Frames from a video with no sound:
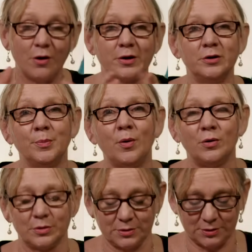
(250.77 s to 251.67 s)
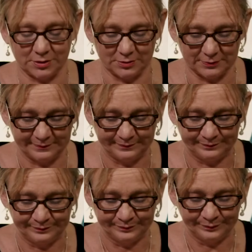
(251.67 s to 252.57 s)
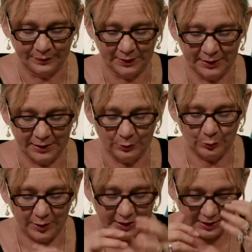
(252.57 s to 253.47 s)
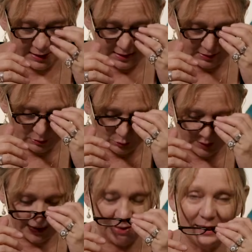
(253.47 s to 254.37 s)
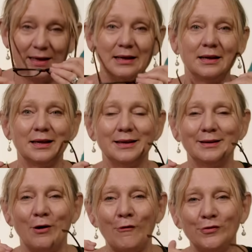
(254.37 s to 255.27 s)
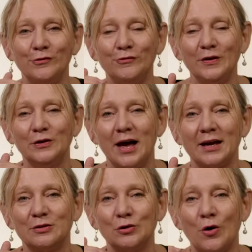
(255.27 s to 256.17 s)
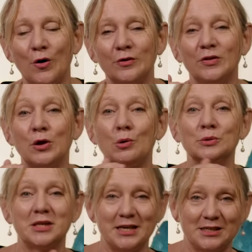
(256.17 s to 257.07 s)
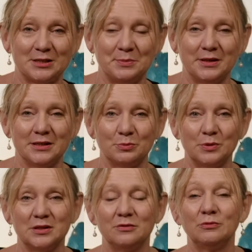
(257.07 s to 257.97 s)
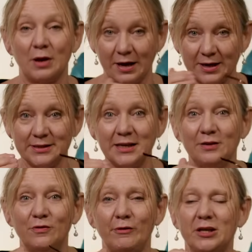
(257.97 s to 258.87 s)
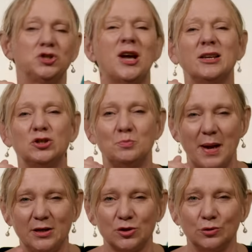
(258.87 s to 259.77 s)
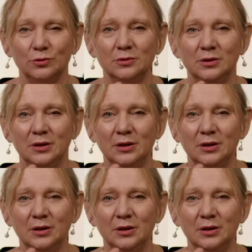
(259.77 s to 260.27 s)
God in a box. We often feel like the God of the Old Testament was, like I said, very judgmental,